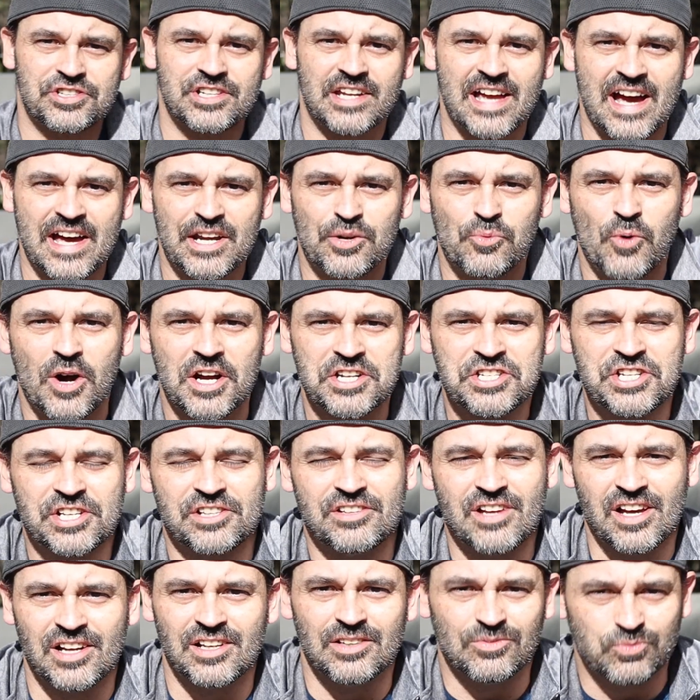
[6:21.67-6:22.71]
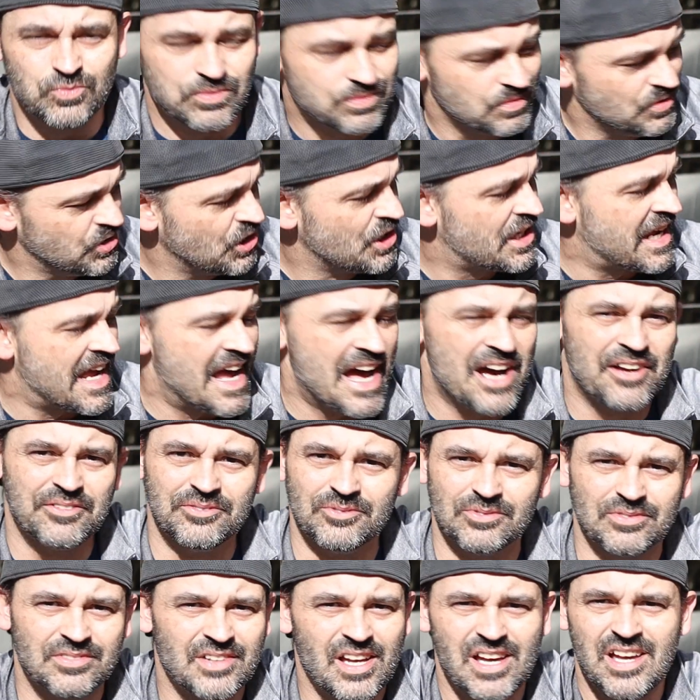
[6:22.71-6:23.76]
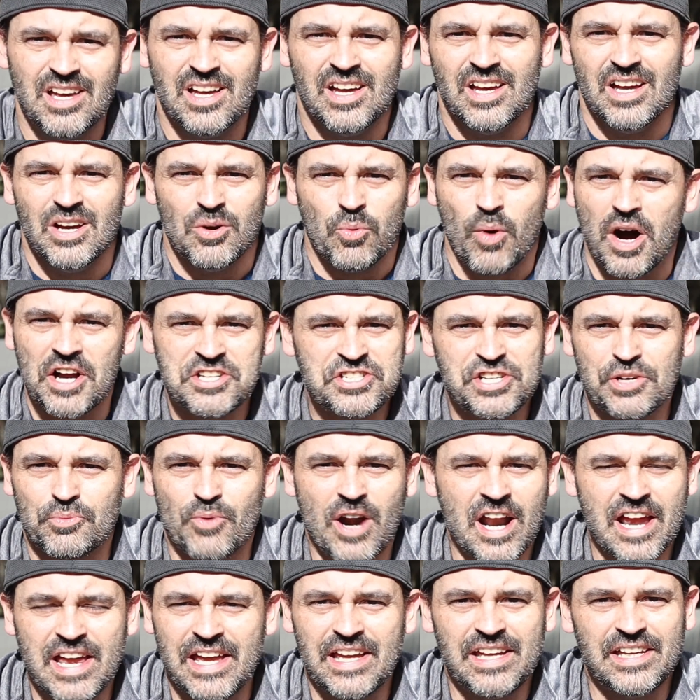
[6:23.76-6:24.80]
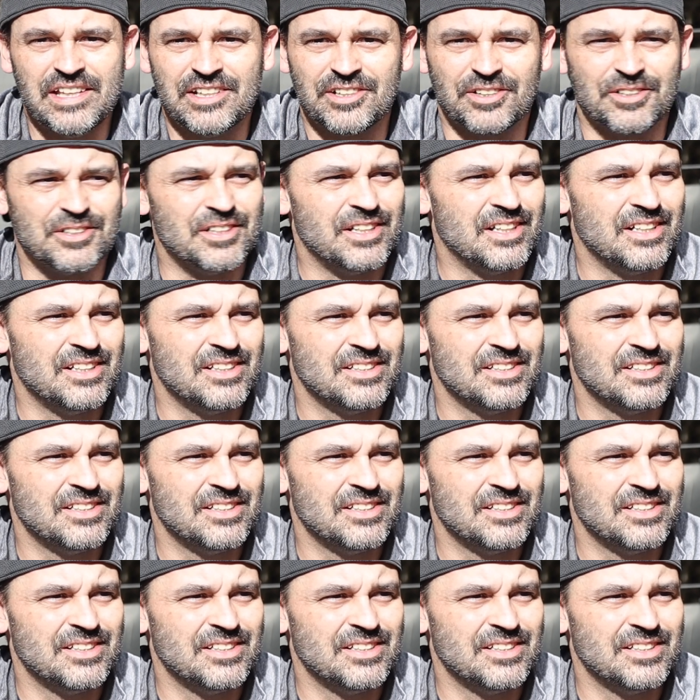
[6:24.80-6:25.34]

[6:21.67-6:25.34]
to kind of watch it, look out and watch it rain or